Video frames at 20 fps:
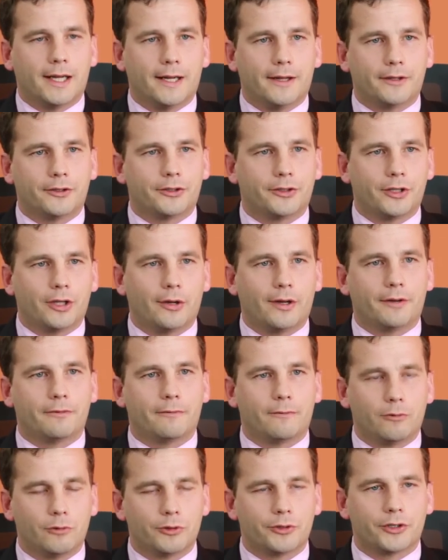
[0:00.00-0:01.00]
So
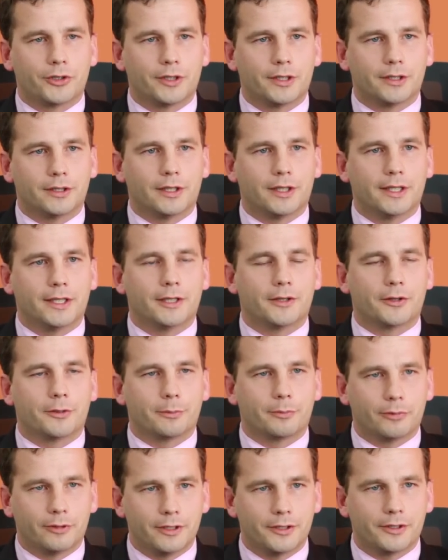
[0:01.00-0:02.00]
unfortunately, at the
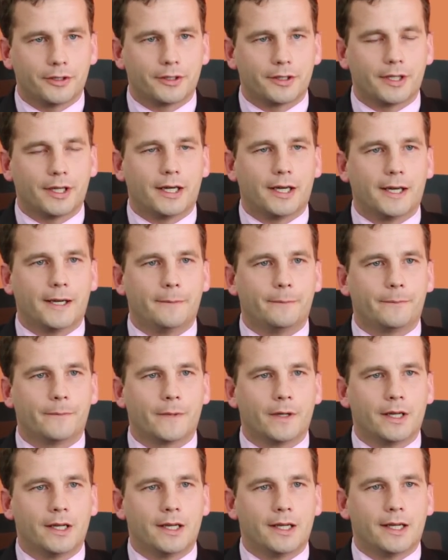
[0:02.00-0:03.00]
present time,
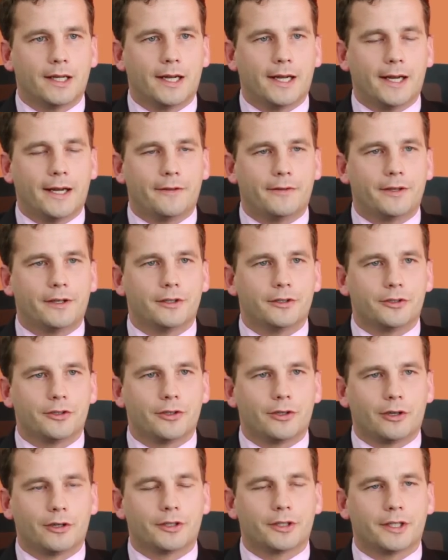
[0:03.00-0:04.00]
there is
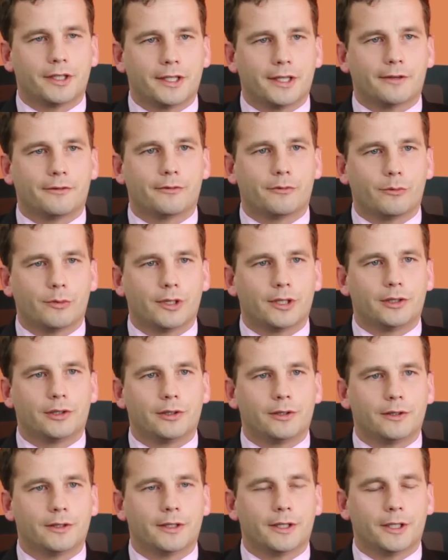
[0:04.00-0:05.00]
not enough
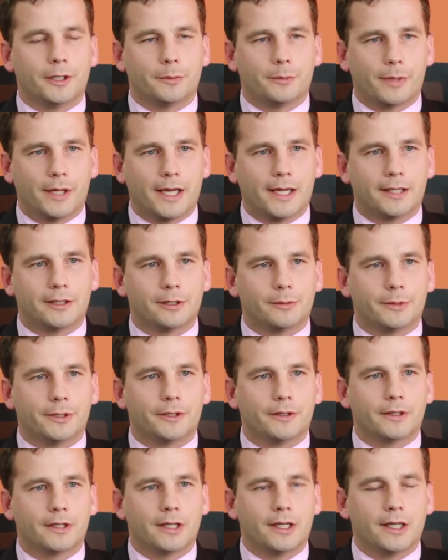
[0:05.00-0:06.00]
will in
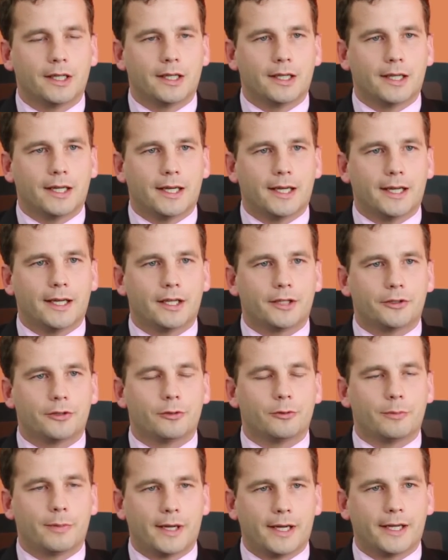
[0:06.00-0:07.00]
Parliament
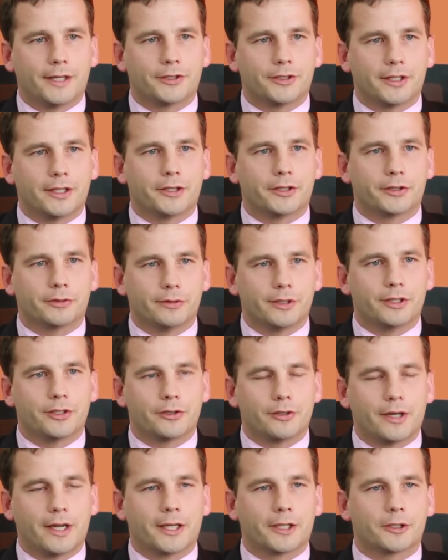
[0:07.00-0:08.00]
to pass a 3
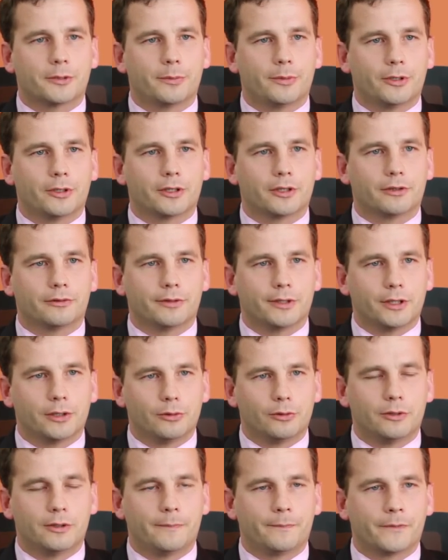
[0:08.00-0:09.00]
strikes burglary
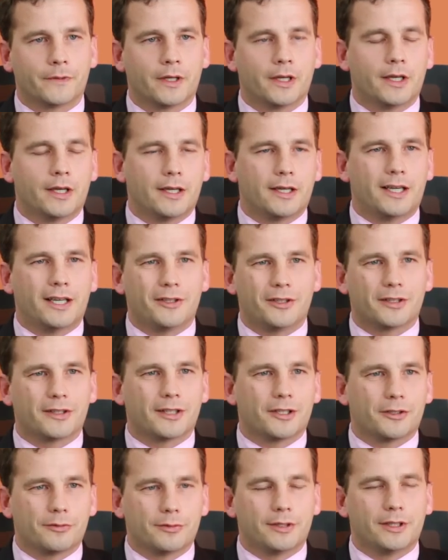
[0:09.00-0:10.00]
law. I think
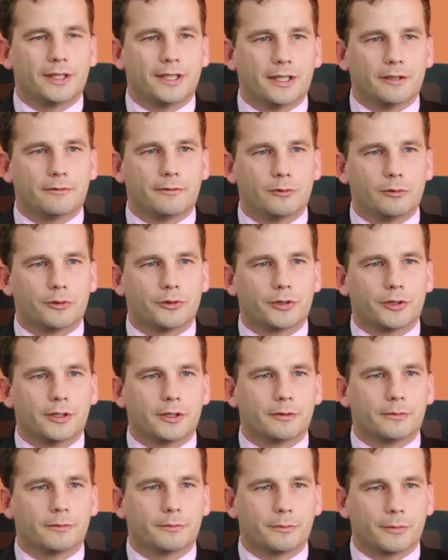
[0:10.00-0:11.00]
that's really
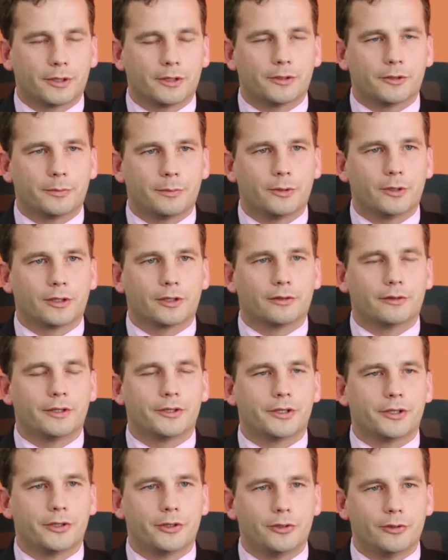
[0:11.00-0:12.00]
unfortunate because burglary
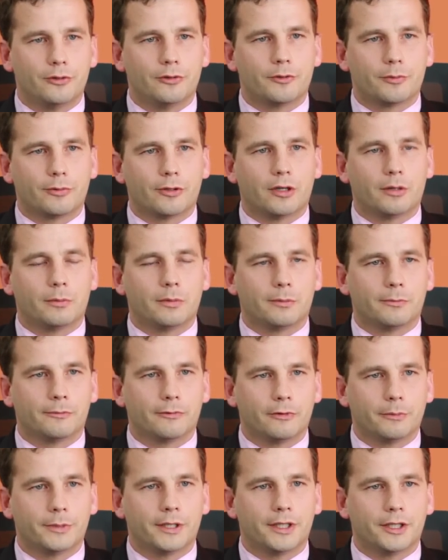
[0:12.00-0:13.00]
is a huge problem
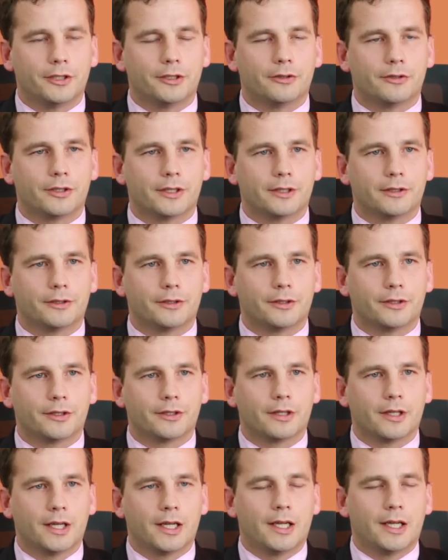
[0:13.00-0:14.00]
for many New Zealanders.